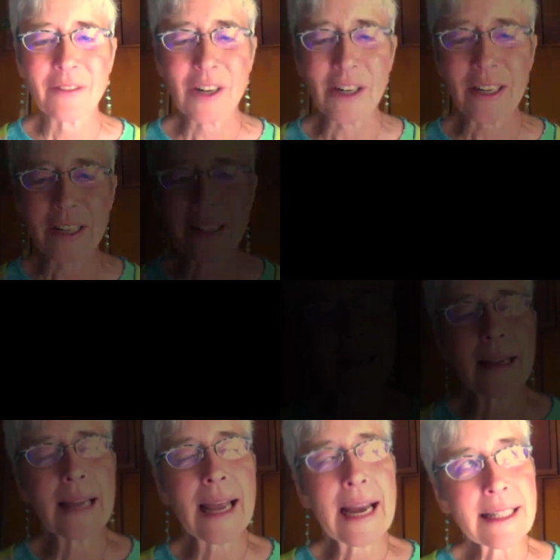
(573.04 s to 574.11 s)
things.
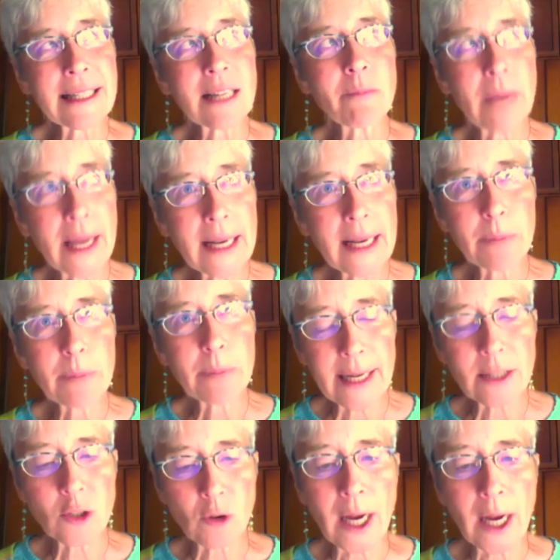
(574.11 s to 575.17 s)
As in many Plains
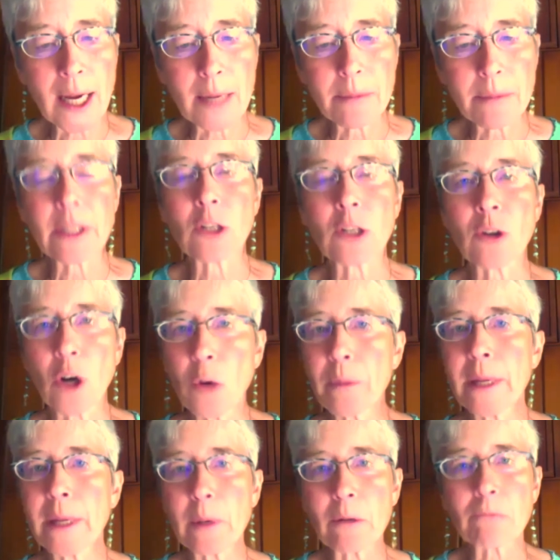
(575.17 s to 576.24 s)
tribes, the Crow
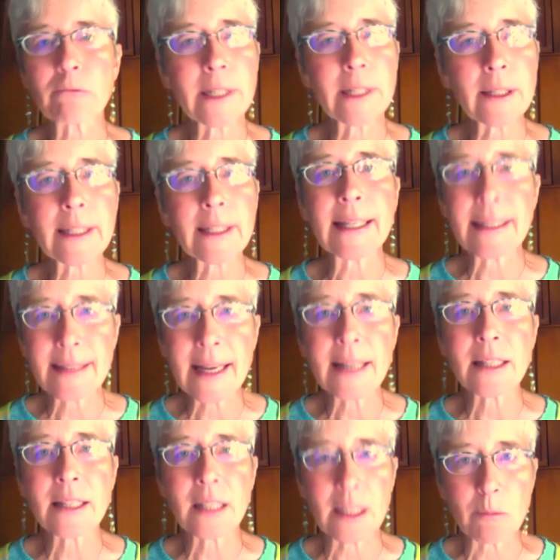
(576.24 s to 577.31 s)
people really
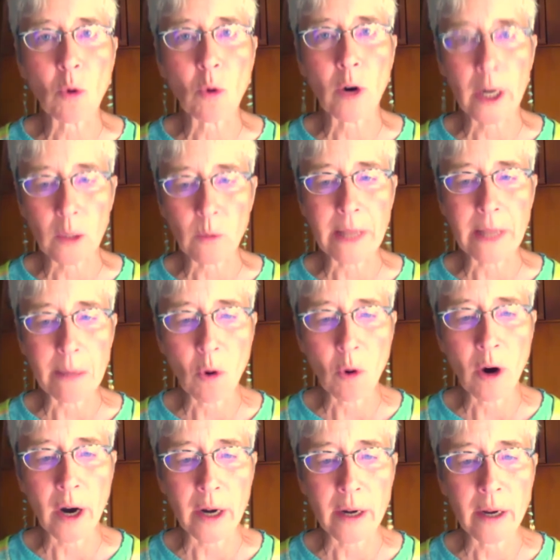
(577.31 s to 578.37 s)
intensely mourn when they
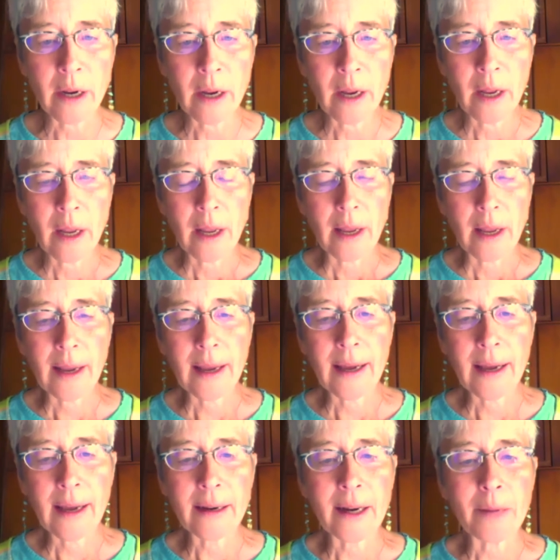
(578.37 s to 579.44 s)
mourn. And
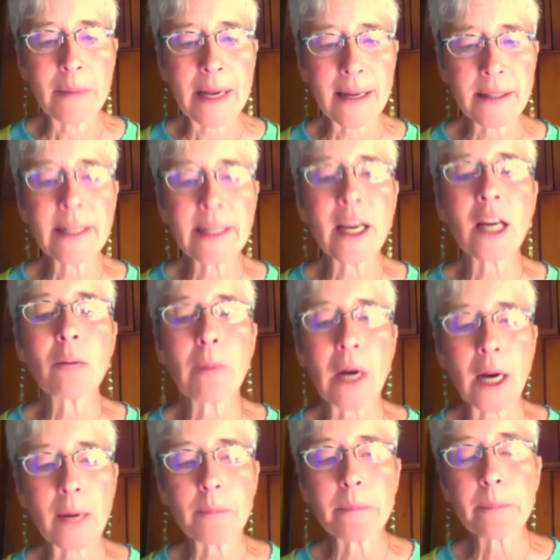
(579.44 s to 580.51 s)
as a young
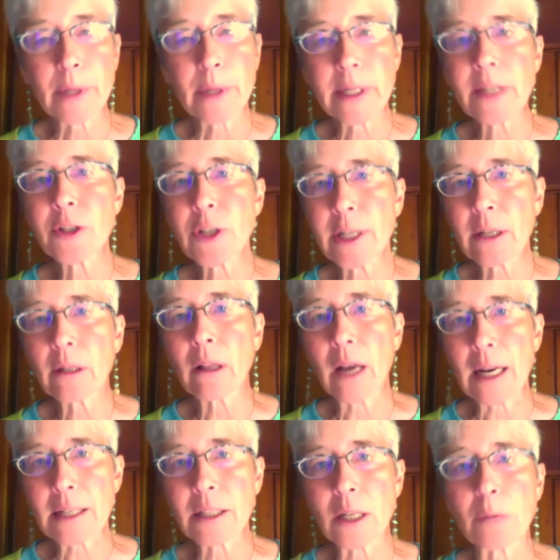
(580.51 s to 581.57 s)
mom, Pretty Shield
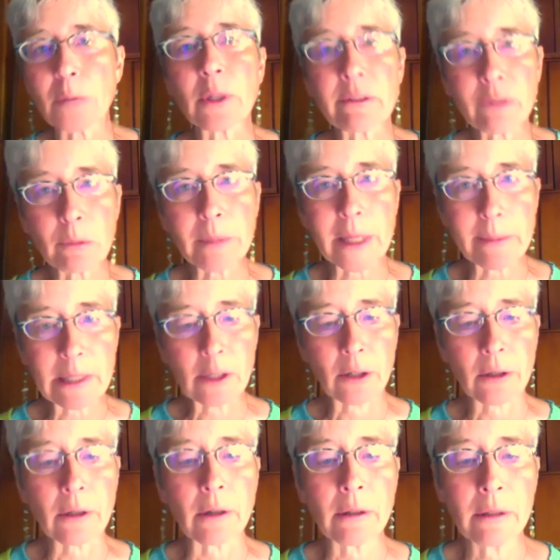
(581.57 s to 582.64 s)
lost a beautiful baby
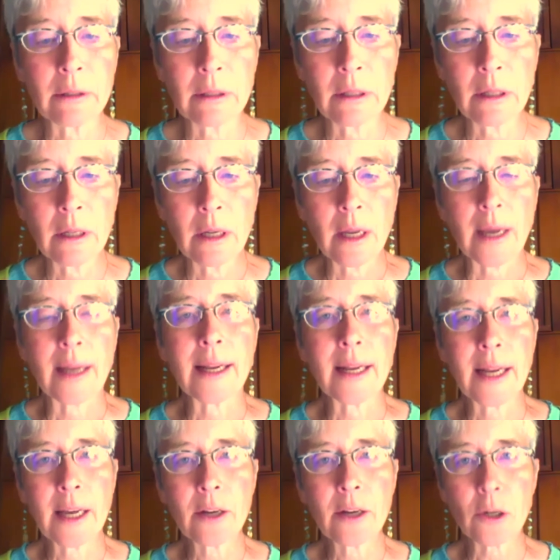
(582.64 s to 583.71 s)
girl, and it
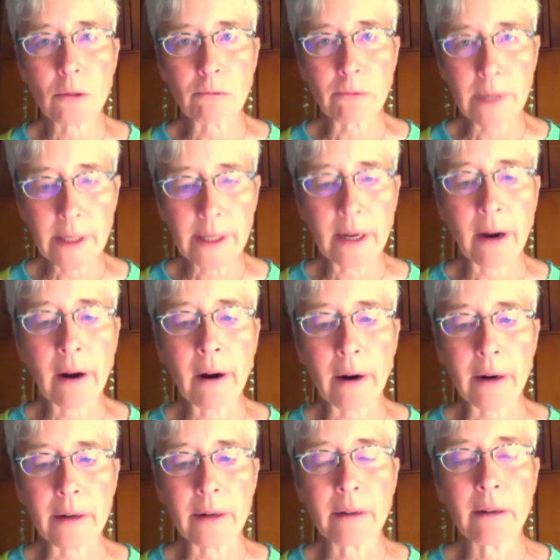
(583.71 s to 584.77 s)
hit her really
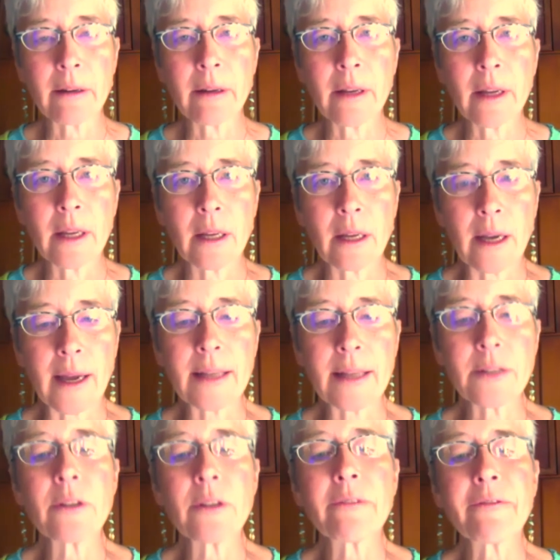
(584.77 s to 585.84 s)
hard. And
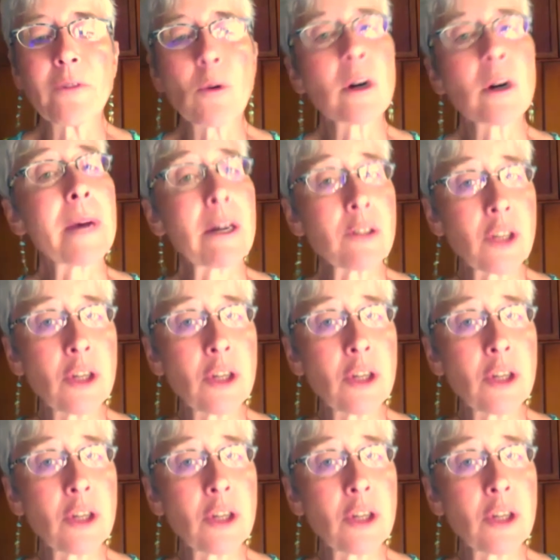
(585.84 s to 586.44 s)
for about 2